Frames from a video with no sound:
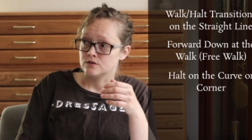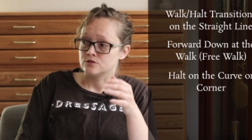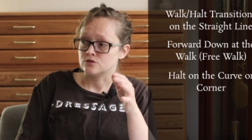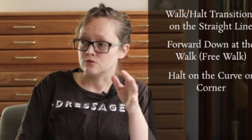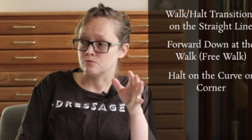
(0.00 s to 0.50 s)

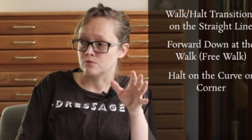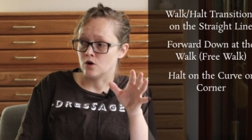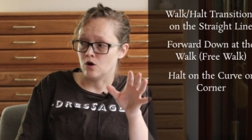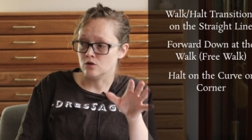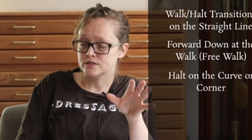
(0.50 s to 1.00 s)
So
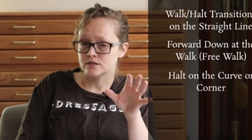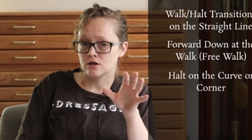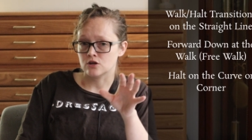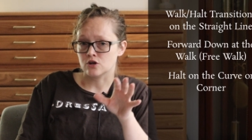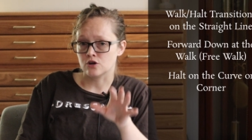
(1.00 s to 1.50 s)
halting
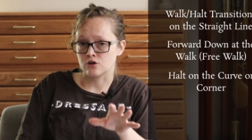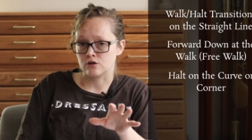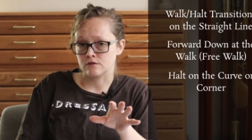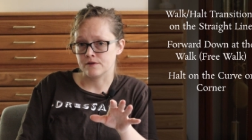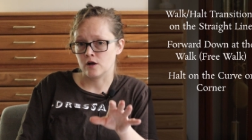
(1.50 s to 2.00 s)
on a
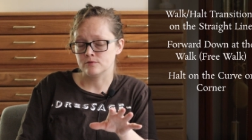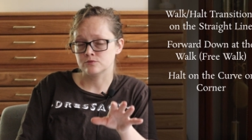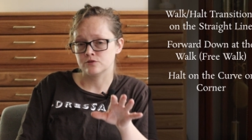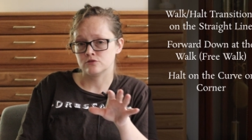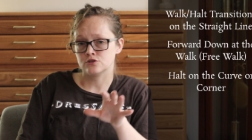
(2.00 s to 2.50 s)
curve helps
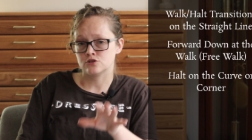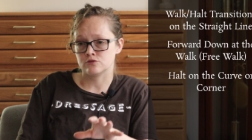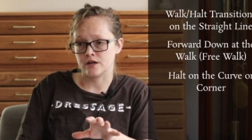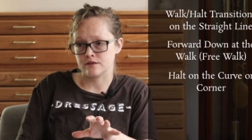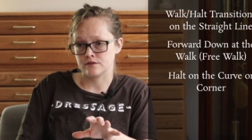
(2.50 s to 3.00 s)
with your
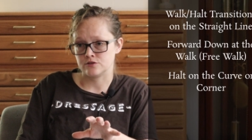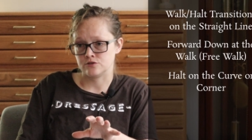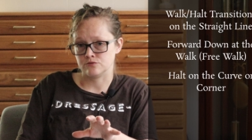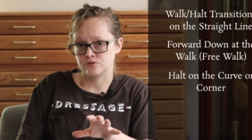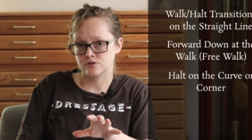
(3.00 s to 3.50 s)
strength
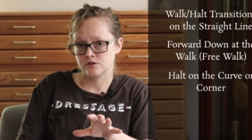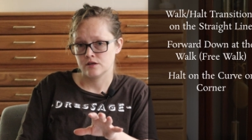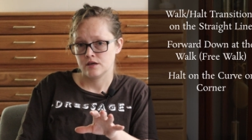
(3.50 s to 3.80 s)
issues,